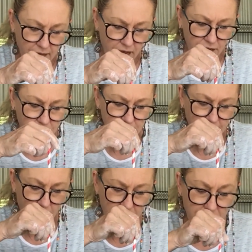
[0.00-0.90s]
I usually
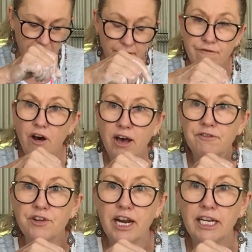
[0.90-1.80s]
like about 5
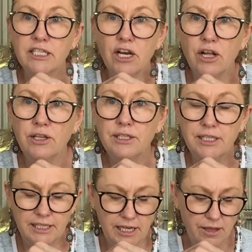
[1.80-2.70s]
drainage
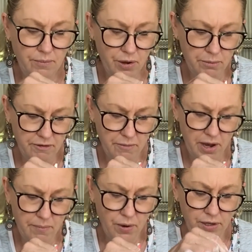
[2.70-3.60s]
holes in the bottom of my
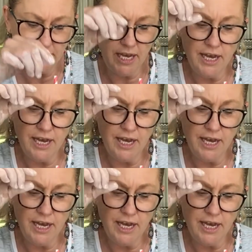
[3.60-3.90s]
pots.